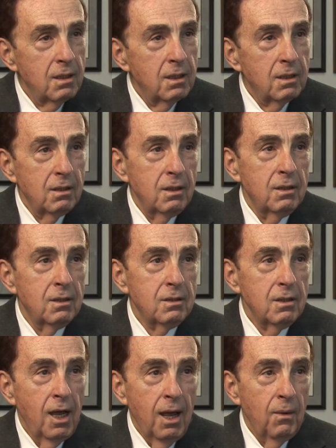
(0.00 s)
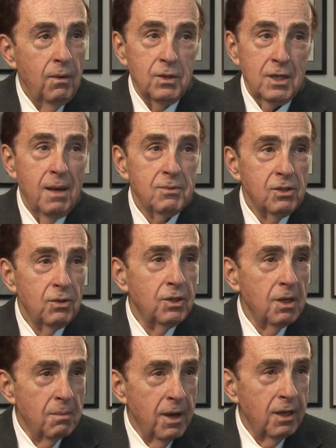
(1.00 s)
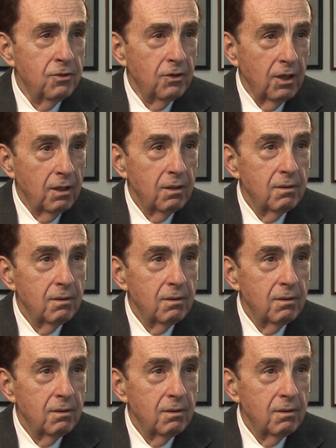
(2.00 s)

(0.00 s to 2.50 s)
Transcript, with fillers: it, is, it was absolutely amazing.